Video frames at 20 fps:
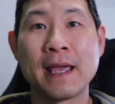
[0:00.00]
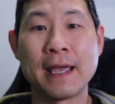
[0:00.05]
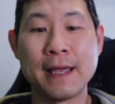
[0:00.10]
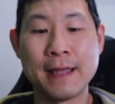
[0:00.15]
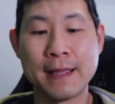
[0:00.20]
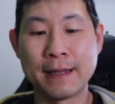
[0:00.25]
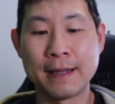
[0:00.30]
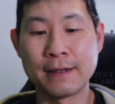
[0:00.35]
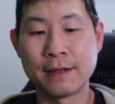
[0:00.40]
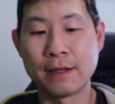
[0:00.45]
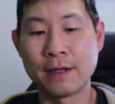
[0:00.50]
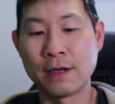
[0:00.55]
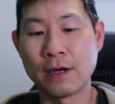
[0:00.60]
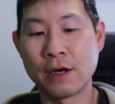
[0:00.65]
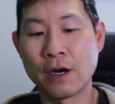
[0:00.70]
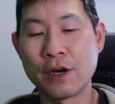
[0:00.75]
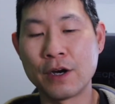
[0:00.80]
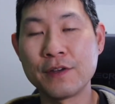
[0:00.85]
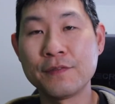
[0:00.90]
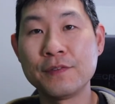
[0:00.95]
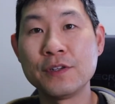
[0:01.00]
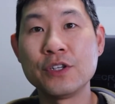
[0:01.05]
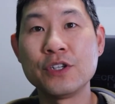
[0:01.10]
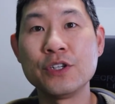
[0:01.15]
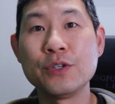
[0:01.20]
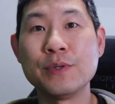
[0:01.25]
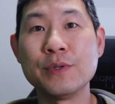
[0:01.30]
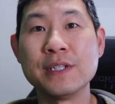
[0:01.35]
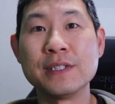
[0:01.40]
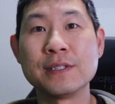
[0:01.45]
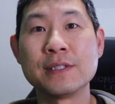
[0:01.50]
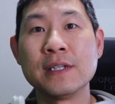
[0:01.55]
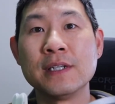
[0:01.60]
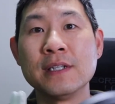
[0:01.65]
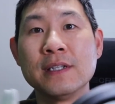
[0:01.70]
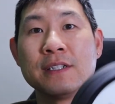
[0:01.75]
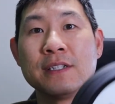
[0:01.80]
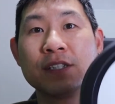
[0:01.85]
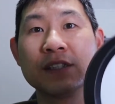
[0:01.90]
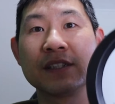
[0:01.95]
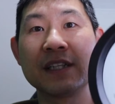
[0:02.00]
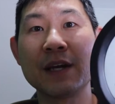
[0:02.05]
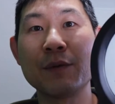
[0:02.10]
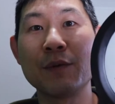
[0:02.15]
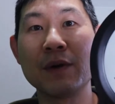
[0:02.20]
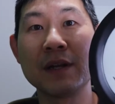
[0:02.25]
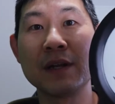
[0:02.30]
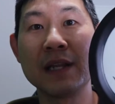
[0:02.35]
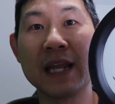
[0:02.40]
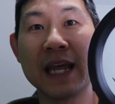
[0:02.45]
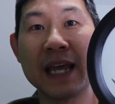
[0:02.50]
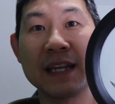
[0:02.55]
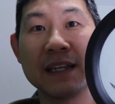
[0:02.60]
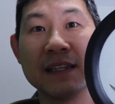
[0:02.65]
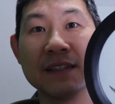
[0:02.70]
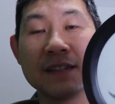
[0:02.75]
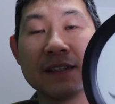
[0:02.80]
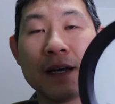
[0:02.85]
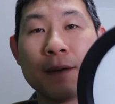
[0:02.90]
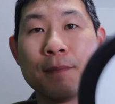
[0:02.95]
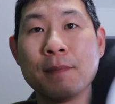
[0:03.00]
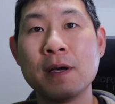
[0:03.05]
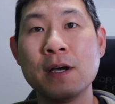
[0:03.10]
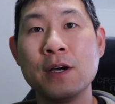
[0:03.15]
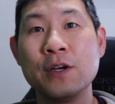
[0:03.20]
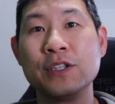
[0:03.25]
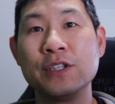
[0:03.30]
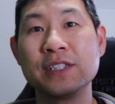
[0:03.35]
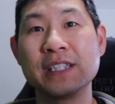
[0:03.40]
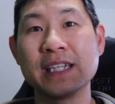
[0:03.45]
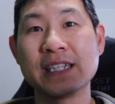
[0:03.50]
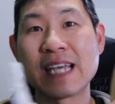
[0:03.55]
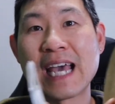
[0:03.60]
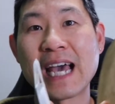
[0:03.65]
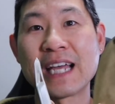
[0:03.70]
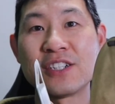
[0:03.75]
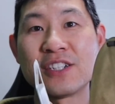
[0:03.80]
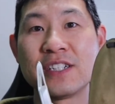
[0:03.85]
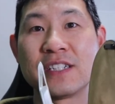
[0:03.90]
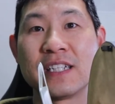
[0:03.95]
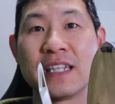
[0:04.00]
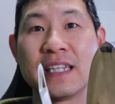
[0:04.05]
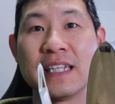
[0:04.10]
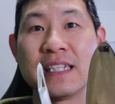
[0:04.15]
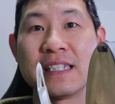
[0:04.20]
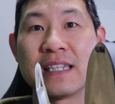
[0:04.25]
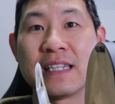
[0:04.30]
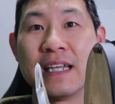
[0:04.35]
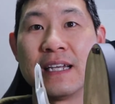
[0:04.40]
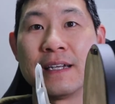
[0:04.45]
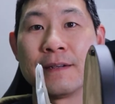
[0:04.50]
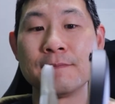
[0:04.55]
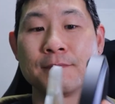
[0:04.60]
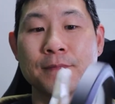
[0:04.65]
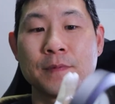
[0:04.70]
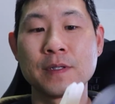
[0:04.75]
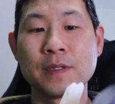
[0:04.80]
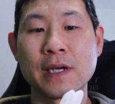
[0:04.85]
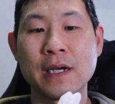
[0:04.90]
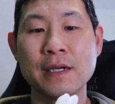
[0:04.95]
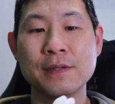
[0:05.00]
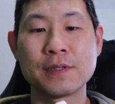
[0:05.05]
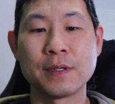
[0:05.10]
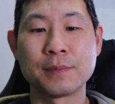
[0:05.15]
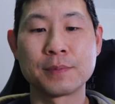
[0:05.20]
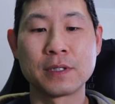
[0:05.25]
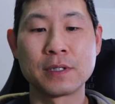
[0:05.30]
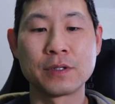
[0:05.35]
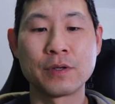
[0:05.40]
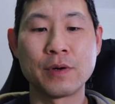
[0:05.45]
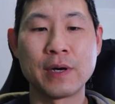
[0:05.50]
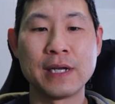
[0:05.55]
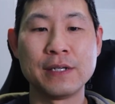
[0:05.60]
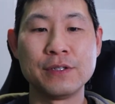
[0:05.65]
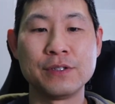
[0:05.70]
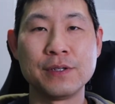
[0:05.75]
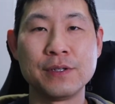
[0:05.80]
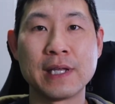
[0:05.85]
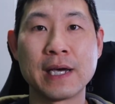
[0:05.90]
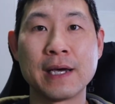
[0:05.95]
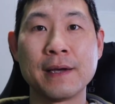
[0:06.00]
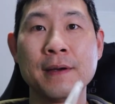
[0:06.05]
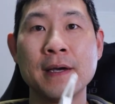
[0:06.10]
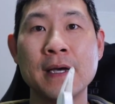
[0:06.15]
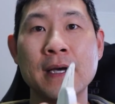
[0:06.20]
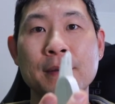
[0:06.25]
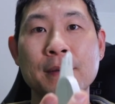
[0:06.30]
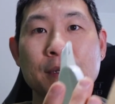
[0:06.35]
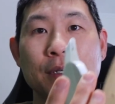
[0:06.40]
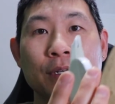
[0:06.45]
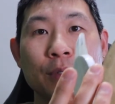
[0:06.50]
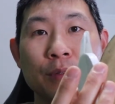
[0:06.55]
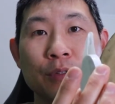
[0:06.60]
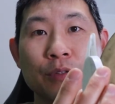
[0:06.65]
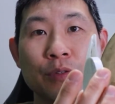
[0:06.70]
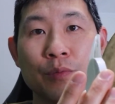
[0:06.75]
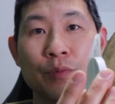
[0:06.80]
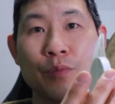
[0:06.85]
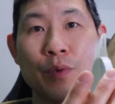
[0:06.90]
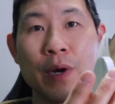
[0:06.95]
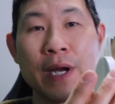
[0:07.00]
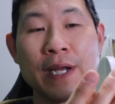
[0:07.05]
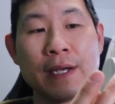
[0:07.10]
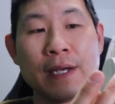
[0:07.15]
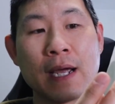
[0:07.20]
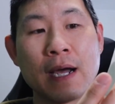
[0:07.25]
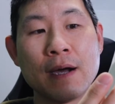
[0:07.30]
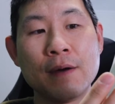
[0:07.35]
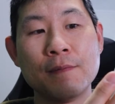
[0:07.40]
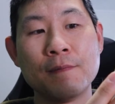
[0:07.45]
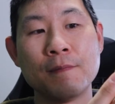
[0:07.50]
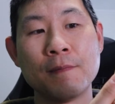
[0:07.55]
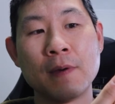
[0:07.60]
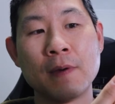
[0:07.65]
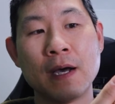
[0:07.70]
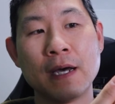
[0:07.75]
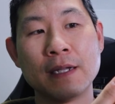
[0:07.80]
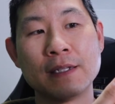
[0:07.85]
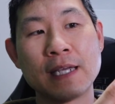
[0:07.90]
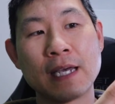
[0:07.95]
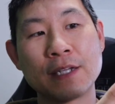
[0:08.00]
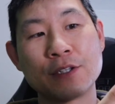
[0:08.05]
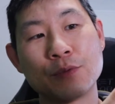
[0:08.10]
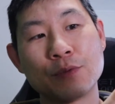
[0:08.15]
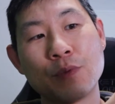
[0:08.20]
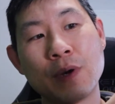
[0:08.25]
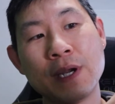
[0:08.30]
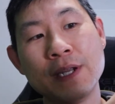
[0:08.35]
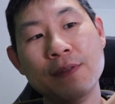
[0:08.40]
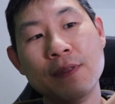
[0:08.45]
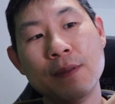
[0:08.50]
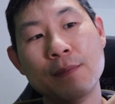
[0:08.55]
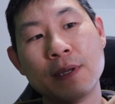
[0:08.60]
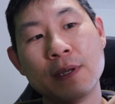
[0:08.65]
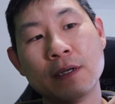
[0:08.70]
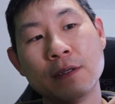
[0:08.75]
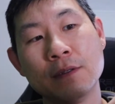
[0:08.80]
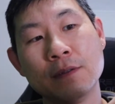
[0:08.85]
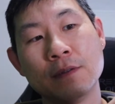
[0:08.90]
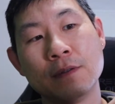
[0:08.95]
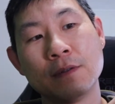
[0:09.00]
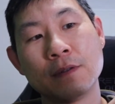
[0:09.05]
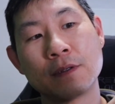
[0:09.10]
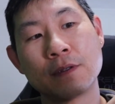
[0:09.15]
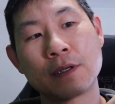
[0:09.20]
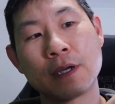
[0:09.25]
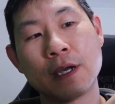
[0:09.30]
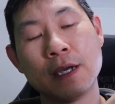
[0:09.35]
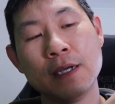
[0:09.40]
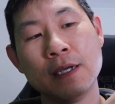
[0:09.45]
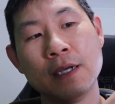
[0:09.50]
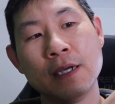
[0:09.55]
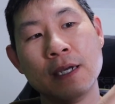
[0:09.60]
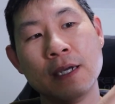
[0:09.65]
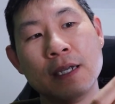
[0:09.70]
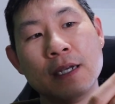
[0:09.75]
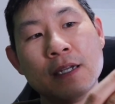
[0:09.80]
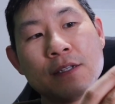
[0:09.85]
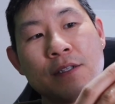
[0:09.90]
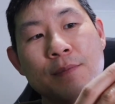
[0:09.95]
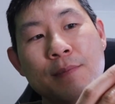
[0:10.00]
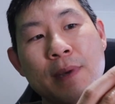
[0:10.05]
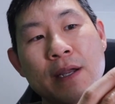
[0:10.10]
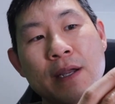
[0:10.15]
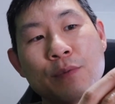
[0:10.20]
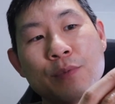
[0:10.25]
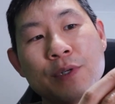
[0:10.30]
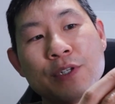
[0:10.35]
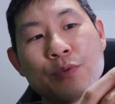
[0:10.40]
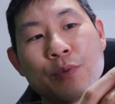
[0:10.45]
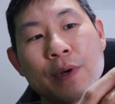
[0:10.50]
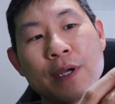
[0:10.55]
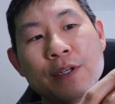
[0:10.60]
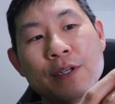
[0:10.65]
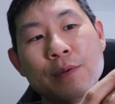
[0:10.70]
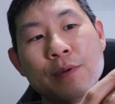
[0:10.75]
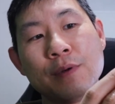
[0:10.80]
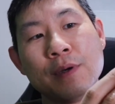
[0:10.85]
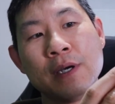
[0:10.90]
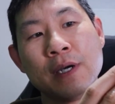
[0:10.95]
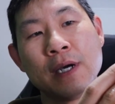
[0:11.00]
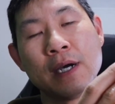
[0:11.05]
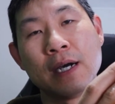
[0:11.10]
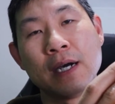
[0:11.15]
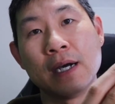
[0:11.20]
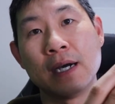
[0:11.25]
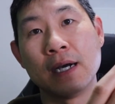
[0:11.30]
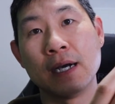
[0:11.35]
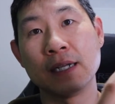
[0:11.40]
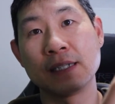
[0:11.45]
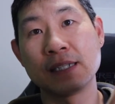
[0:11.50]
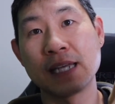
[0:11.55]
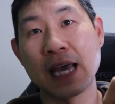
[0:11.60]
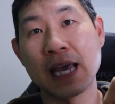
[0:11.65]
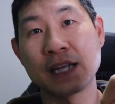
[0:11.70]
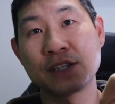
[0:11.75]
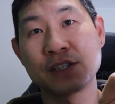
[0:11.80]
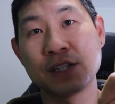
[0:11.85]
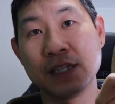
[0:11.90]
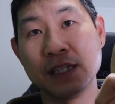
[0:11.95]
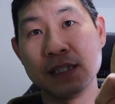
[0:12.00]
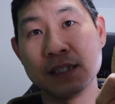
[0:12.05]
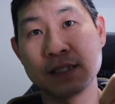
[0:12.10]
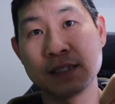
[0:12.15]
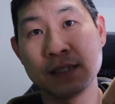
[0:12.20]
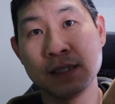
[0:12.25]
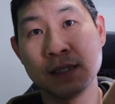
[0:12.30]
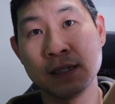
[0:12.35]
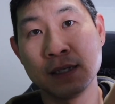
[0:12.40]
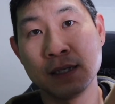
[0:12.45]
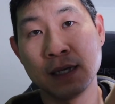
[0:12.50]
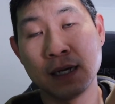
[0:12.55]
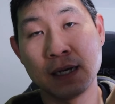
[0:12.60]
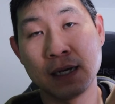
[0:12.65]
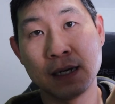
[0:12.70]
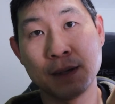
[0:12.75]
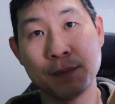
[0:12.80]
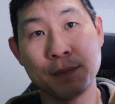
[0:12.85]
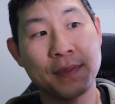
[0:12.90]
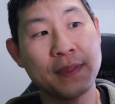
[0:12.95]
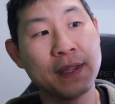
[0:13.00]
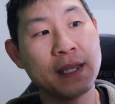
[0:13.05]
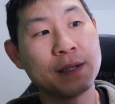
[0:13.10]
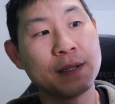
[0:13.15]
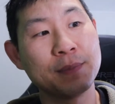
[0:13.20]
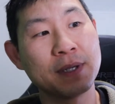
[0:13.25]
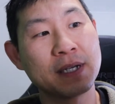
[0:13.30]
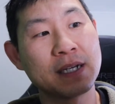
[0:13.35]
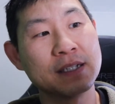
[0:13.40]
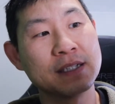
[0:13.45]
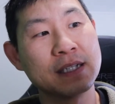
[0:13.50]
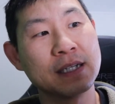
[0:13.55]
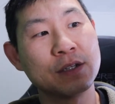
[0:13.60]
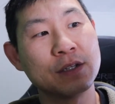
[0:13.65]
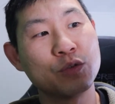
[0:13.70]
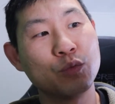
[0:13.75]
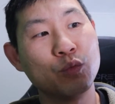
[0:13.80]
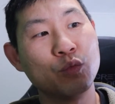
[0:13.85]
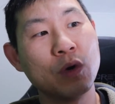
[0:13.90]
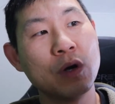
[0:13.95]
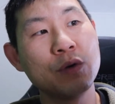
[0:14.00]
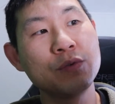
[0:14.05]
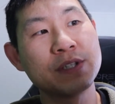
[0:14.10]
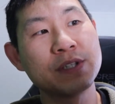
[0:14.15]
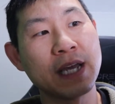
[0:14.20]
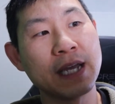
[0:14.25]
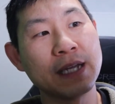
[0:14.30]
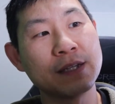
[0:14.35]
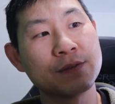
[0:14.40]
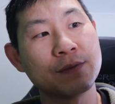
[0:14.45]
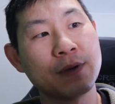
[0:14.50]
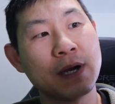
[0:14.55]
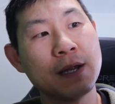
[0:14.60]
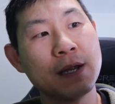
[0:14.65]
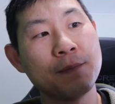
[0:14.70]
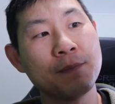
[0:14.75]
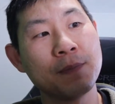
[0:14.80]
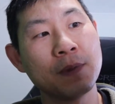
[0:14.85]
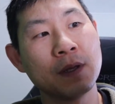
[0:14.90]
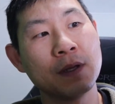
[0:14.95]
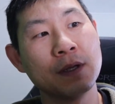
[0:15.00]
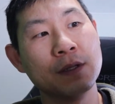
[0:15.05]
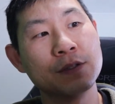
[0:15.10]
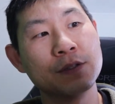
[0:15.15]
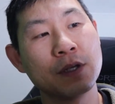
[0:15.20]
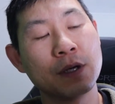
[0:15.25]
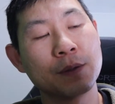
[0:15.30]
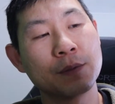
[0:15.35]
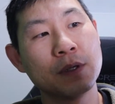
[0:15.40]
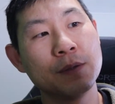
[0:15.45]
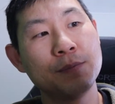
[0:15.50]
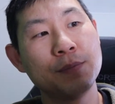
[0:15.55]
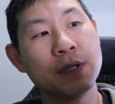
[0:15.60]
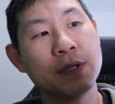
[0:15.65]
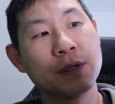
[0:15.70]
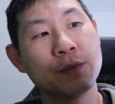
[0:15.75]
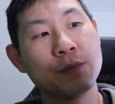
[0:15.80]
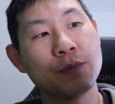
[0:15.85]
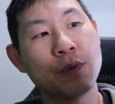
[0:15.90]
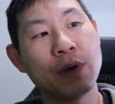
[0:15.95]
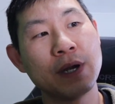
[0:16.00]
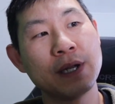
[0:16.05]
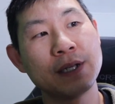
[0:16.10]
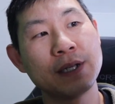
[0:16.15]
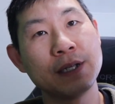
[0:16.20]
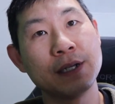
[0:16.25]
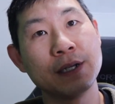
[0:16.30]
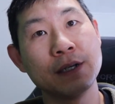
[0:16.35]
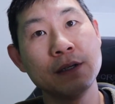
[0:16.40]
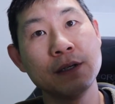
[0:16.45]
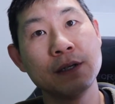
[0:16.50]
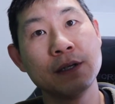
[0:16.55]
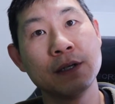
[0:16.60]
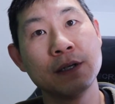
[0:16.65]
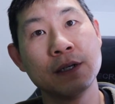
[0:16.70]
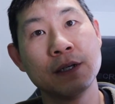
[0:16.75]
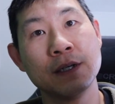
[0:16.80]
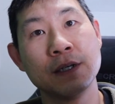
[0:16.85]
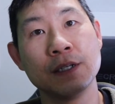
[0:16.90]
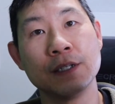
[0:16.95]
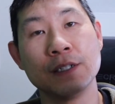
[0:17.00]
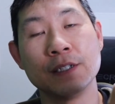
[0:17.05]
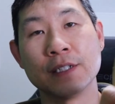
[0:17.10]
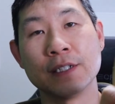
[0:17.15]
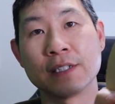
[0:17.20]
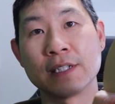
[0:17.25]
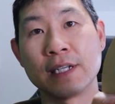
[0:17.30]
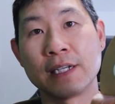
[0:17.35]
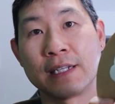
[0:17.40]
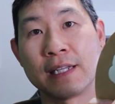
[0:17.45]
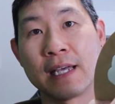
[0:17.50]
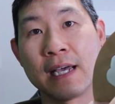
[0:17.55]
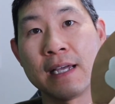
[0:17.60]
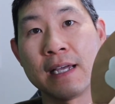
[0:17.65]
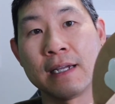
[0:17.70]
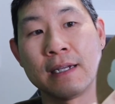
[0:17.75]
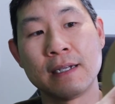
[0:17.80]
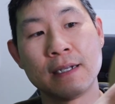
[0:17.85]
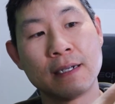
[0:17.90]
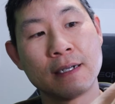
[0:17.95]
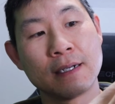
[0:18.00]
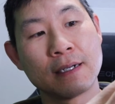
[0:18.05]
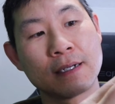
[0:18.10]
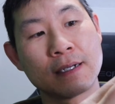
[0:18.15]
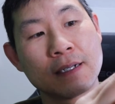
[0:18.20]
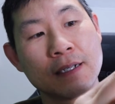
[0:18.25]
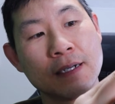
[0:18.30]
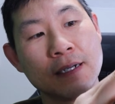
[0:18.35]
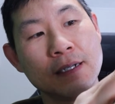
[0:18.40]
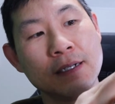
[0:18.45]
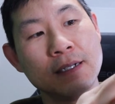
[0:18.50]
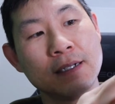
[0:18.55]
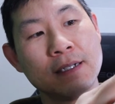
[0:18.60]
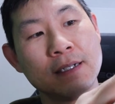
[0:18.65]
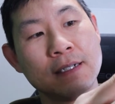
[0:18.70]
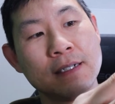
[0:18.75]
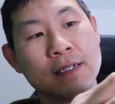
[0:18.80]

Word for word: And all you have to do is, let's just say I wanted to hang this up, just attach it to this thing, okay? So I'm gonna go ahead and do that I'm going to do it right now. Attach it right in the middle, okay? It doesn't matter which way you uh, attach this um, thing because it rotates, right? And so I'm going to put it right here, just like that, okay?